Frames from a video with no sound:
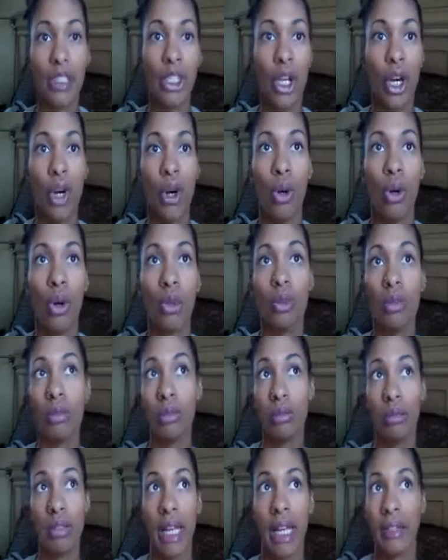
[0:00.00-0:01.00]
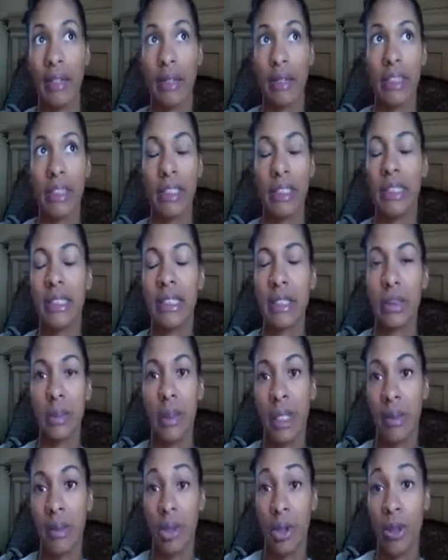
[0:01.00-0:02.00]
So, like for instance, this
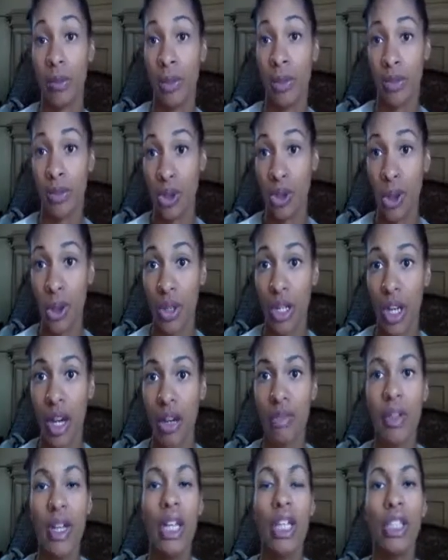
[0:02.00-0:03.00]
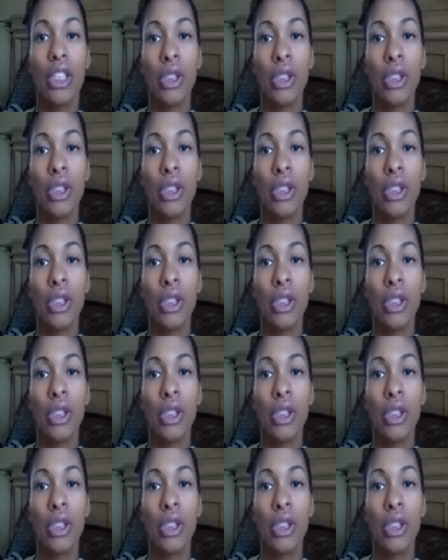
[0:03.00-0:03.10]
week I'm doing beef stroganoff.